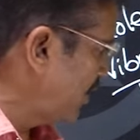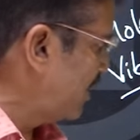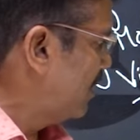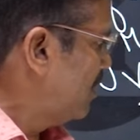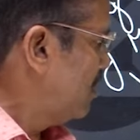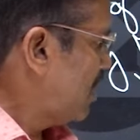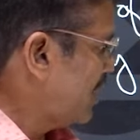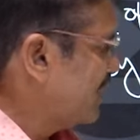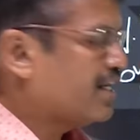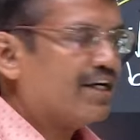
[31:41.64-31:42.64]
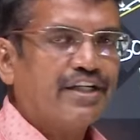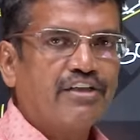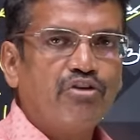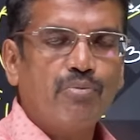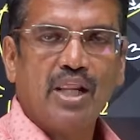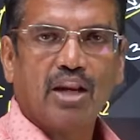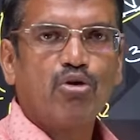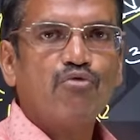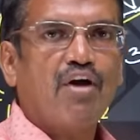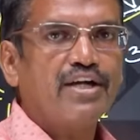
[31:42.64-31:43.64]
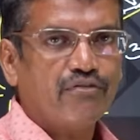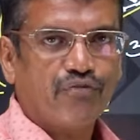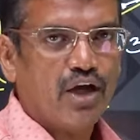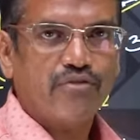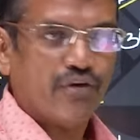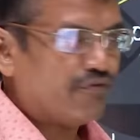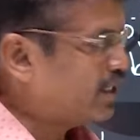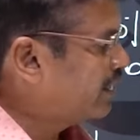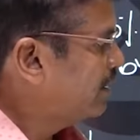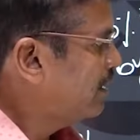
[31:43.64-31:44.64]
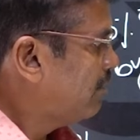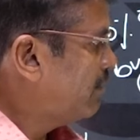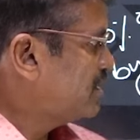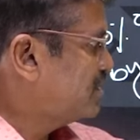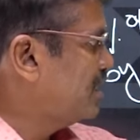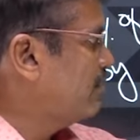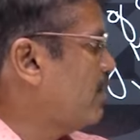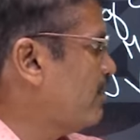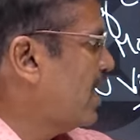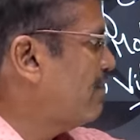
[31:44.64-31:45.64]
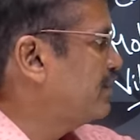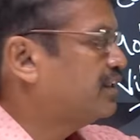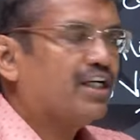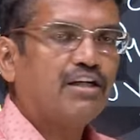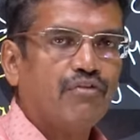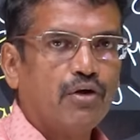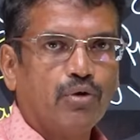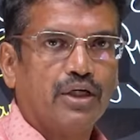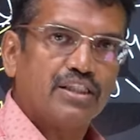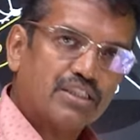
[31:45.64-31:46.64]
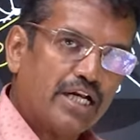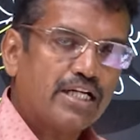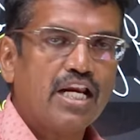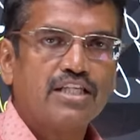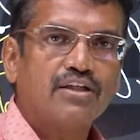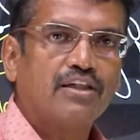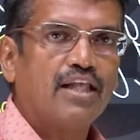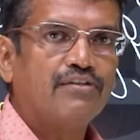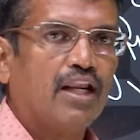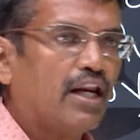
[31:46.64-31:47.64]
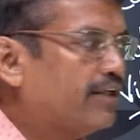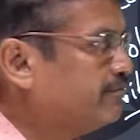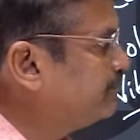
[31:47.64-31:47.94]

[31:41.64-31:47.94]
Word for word: there iron conductivity will be around 45 or 50 but steel may be having 35 only slightly lesser than the alloy